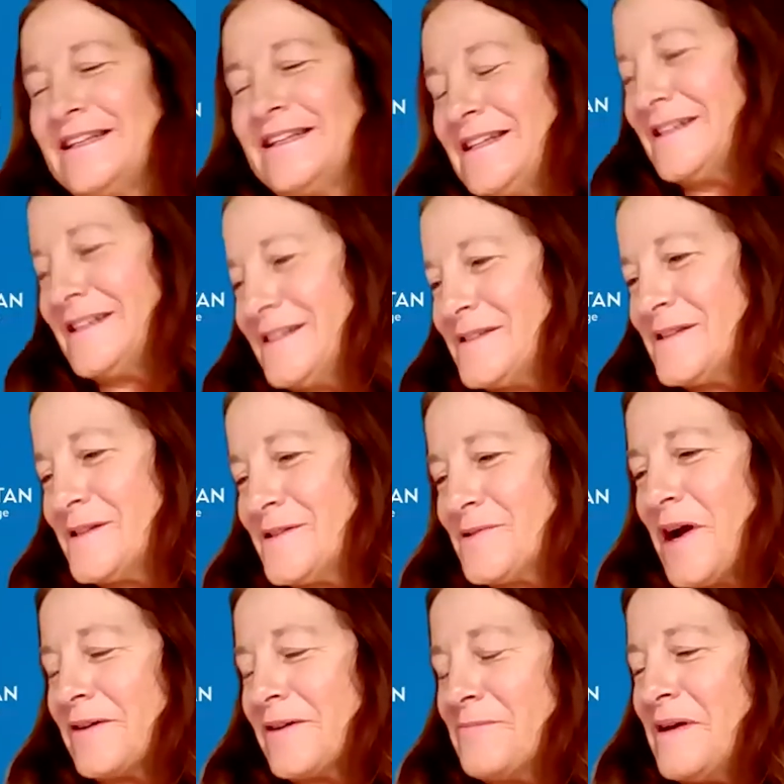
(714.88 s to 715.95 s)
that
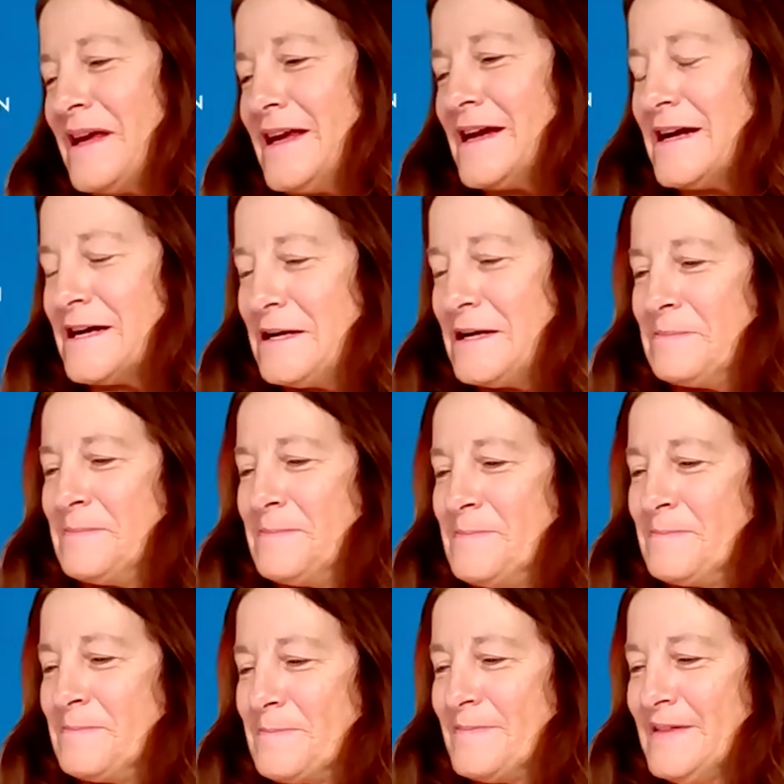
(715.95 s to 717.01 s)
struck me.
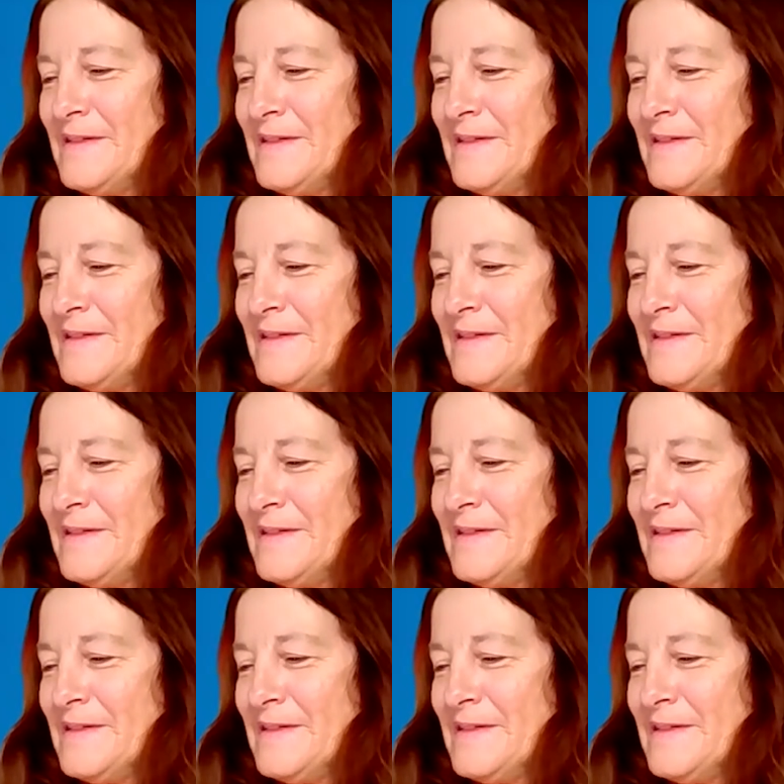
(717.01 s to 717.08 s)
Um,